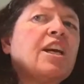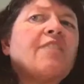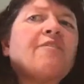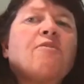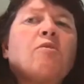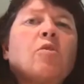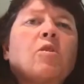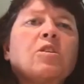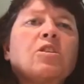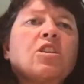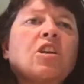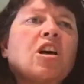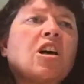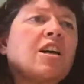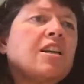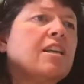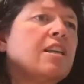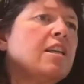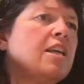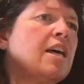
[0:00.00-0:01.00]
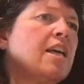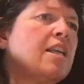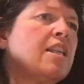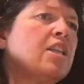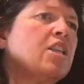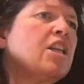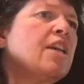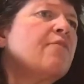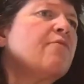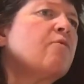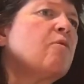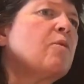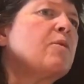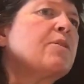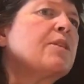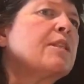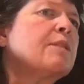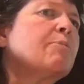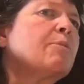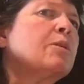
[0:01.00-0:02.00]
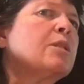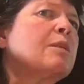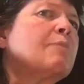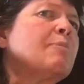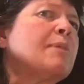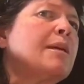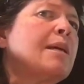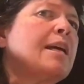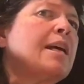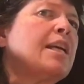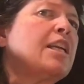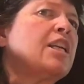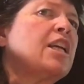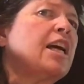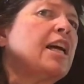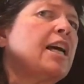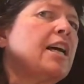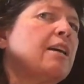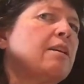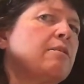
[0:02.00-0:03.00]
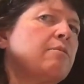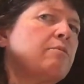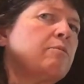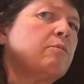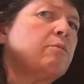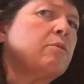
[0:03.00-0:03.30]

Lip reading: jet force on. The jet force is supposed to be a